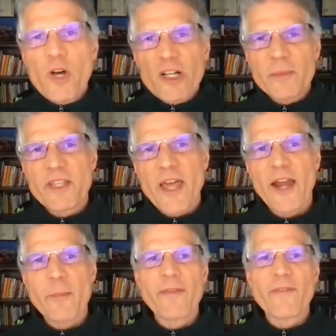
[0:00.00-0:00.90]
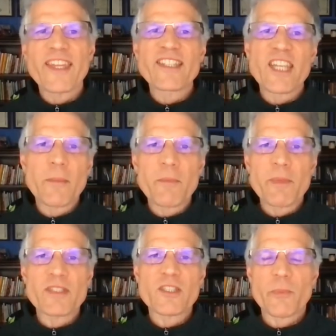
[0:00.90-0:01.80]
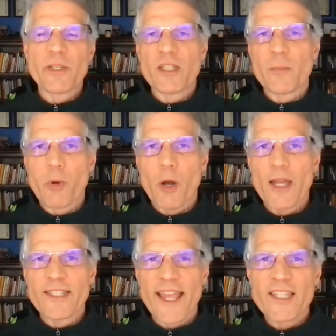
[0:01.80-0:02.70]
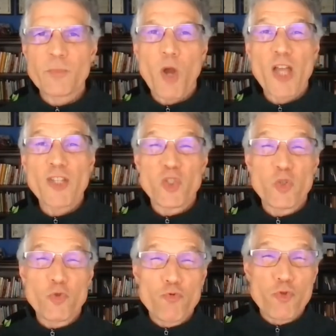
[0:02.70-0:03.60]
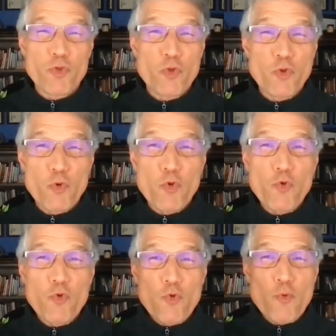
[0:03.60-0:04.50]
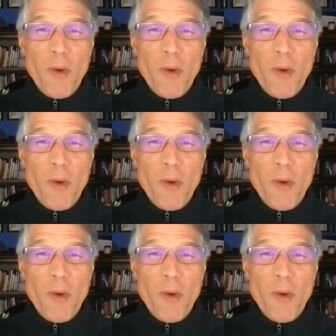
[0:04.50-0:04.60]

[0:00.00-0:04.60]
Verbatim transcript: welcome to the Hire My VA Team and Business Building podcast brought to you